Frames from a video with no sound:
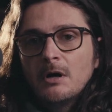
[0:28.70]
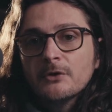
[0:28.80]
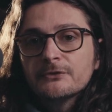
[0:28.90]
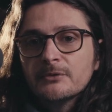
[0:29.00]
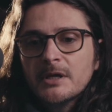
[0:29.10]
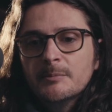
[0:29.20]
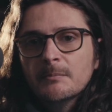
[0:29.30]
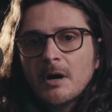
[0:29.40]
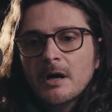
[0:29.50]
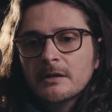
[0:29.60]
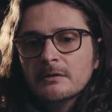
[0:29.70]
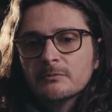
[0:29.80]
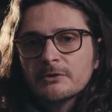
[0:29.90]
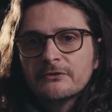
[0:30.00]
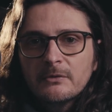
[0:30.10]
Also, keep in mind,
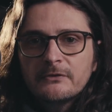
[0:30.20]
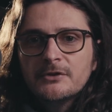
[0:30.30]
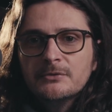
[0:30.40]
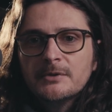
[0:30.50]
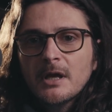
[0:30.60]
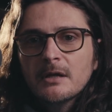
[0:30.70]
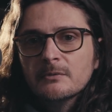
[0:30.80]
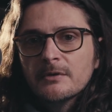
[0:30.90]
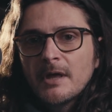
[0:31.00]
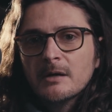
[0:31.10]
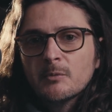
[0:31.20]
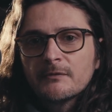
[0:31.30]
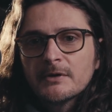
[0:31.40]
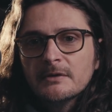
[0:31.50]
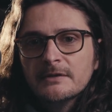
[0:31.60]
the results that you get with
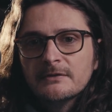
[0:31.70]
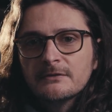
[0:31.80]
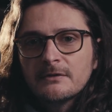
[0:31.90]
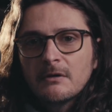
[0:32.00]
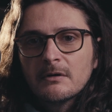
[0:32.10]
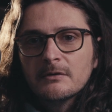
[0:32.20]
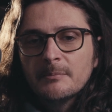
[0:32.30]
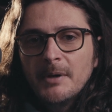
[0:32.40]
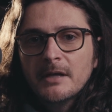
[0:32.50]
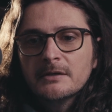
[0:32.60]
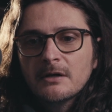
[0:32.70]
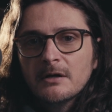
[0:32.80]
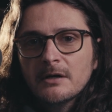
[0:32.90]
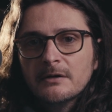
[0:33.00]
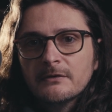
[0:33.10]
anamorphic lenses are dependent
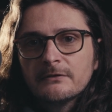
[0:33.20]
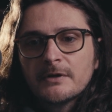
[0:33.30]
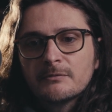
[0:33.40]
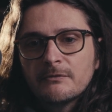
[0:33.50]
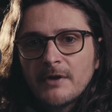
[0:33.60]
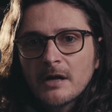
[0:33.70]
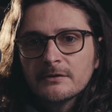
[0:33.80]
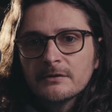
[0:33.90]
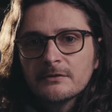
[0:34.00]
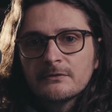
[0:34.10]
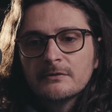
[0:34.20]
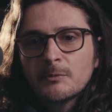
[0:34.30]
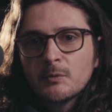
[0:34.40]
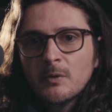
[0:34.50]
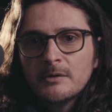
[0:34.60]
on several factors.
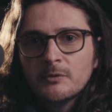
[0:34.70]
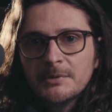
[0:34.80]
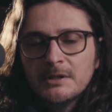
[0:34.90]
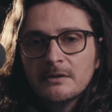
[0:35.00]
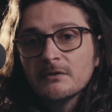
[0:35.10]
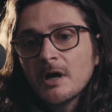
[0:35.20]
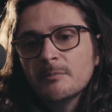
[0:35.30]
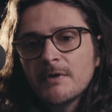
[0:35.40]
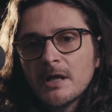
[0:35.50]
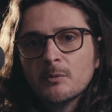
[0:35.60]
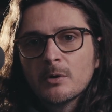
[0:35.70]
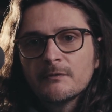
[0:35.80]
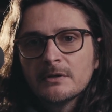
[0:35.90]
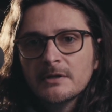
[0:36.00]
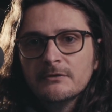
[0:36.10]
Number one would be the type of
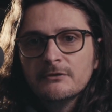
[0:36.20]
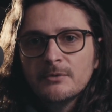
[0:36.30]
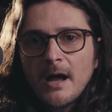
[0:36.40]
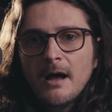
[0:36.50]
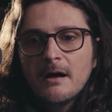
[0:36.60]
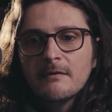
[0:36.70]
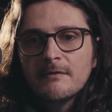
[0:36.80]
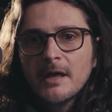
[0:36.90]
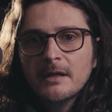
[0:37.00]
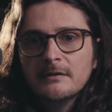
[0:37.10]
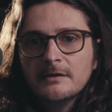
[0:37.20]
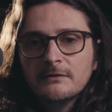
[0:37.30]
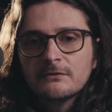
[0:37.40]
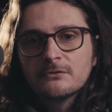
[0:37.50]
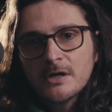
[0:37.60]
anamorphic lens you have and the
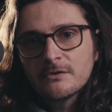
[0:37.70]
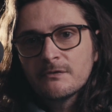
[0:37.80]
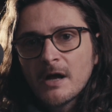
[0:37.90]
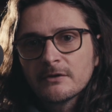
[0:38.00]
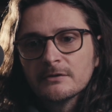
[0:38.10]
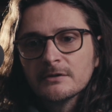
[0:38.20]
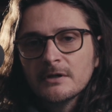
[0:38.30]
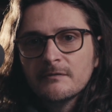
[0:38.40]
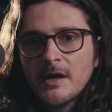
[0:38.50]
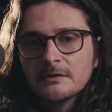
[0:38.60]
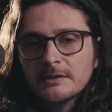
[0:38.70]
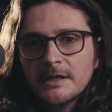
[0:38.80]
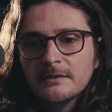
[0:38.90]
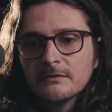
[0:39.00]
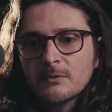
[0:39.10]
stretch factor of that
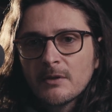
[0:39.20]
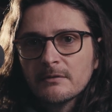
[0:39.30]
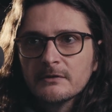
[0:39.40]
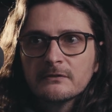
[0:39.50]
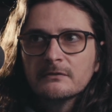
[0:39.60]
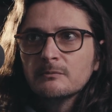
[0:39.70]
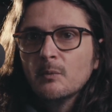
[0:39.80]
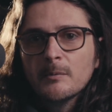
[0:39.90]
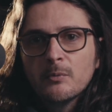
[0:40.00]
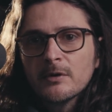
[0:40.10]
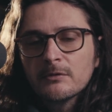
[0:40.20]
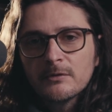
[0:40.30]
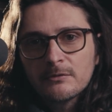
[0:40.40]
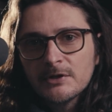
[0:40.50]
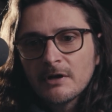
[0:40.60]
lens, whether it's
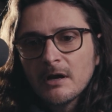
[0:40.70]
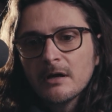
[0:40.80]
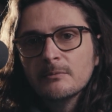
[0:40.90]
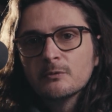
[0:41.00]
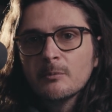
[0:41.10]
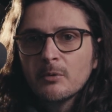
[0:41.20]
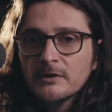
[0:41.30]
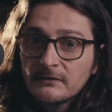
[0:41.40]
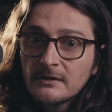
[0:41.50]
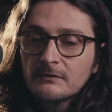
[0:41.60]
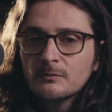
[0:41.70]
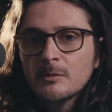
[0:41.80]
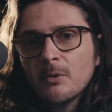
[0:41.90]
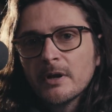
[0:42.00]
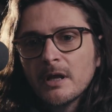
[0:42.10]
1.33 times, 1.6,
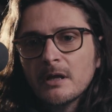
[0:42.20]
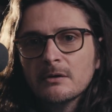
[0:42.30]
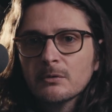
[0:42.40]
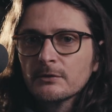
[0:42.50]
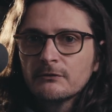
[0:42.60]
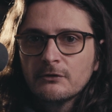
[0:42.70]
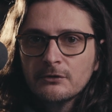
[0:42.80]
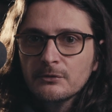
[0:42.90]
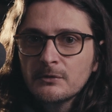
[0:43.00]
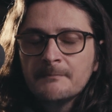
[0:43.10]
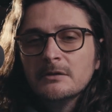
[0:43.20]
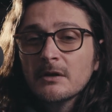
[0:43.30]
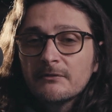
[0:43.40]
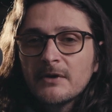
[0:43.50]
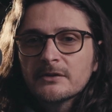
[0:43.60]
1.8, or 2. The
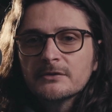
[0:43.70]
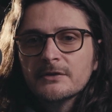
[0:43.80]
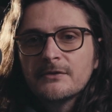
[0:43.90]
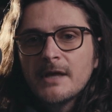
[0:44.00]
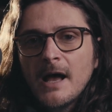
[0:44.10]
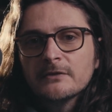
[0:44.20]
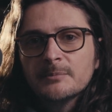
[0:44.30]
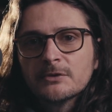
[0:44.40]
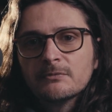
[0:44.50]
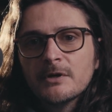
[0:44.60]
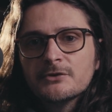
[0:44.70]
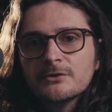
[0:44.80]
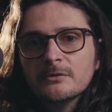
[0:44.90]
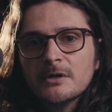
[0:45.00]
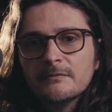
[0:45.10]
other factor is the aspect
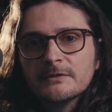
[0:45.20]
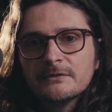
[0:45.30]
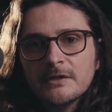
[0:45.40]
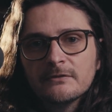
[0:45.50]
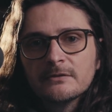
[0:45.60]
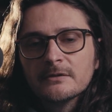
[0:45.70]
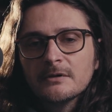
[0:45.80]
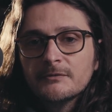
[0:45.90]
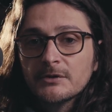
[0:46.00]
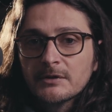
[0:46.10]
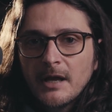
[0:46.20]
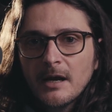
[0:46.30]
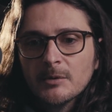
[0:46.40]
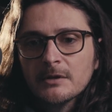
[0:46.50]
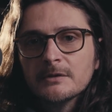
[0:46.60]
ratio of the sensor of your
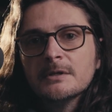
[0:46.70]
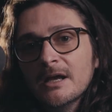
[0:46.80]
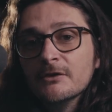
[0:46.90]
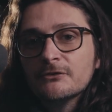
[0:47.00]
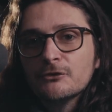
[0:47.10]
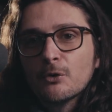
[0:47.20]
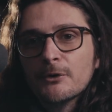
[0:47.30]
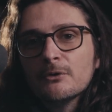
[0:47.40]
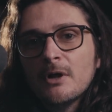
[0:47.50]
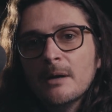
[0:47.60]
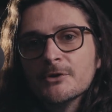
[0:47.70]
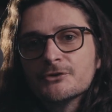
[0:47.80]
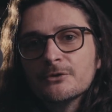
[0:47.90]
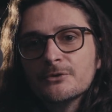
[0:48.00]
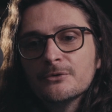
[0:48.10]
camera. In this tutorial, I'm going to
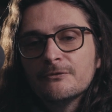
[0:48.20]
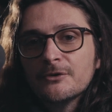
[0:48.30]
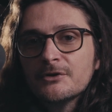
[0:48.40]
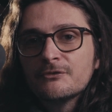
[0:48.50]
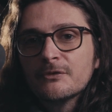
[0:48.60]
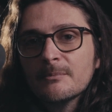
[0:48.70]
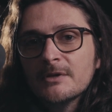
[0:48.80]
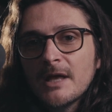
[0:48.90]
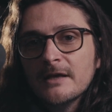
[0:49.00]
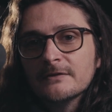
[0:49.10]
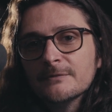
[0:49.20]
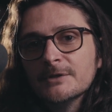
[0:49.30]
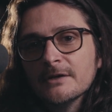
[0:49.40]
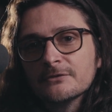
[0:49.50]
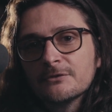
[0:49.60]
show you footage from the
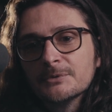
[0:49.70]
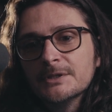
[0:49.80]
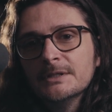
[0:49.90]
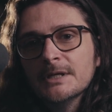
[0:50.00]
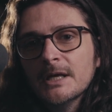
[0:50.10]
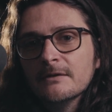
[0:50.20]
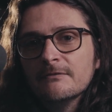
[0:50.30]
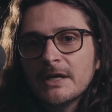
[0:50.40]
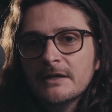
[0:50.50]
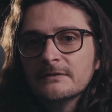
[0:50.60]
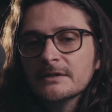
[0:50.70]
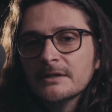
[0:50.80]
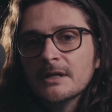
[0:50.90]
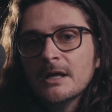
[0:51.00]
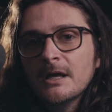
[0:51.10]
A7S III and the
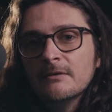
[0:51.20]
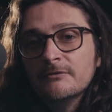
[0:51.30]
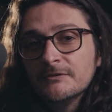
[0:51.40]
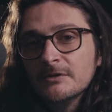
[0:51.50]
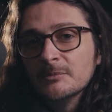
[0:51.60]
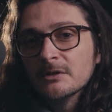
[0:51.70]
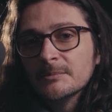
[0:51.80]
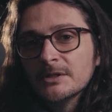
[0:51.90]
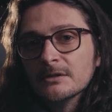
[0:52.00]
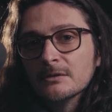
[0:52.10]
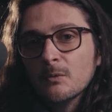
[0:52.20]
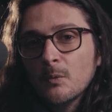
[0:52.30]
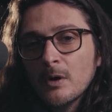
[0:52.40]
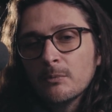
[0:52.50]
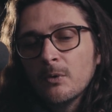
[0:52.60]
Vazen 50mm
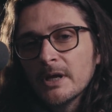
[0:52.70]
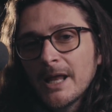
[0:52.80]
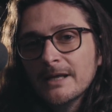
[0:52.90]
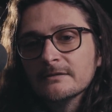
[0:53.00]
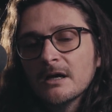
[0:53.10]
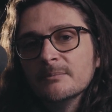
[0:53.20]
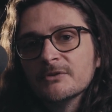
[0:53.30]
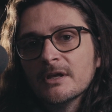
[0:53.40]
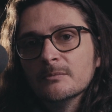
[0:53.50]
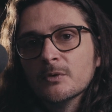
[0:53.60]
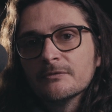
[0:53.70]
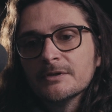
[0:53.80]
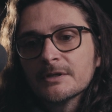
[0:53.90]
1.8 times anamorphic.